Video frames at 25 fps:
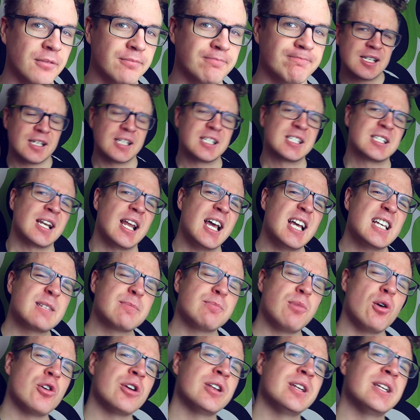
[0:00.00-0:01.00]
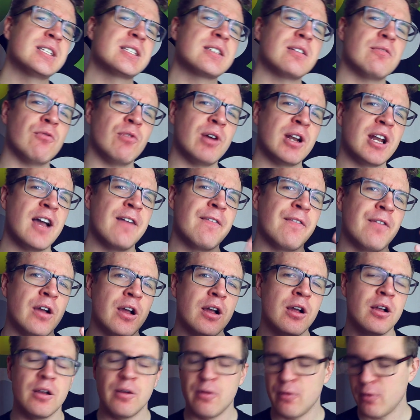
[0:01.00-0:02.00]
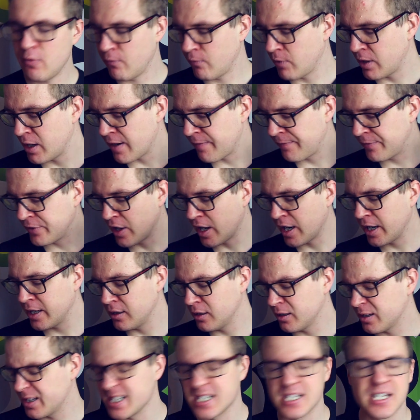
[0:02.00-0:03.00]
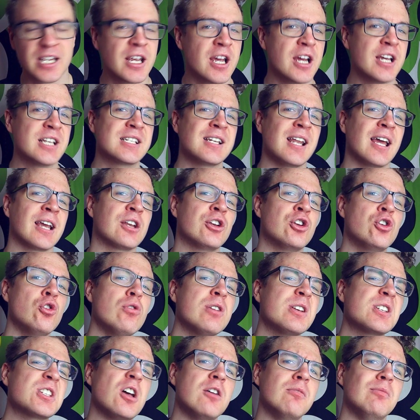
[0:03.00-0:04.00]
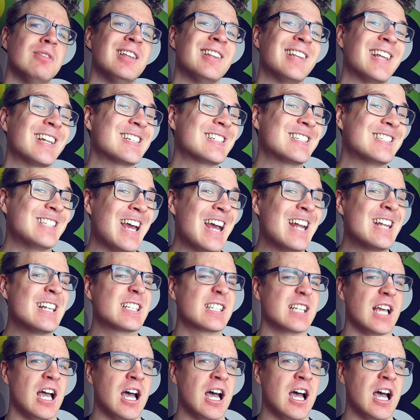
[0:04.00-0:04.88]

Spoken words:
This last point is what I've titled this here is like doing something that stands